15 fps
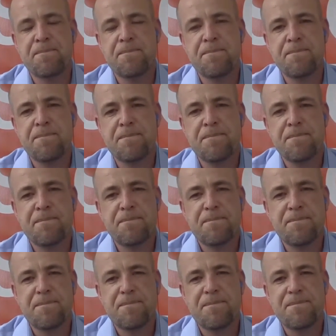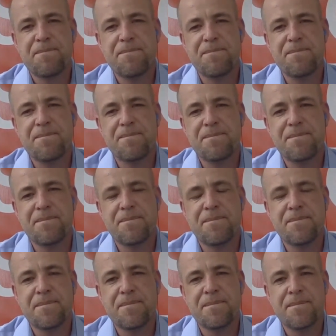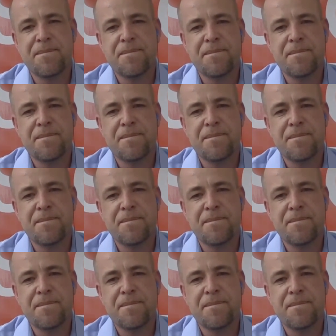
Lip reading: (silent)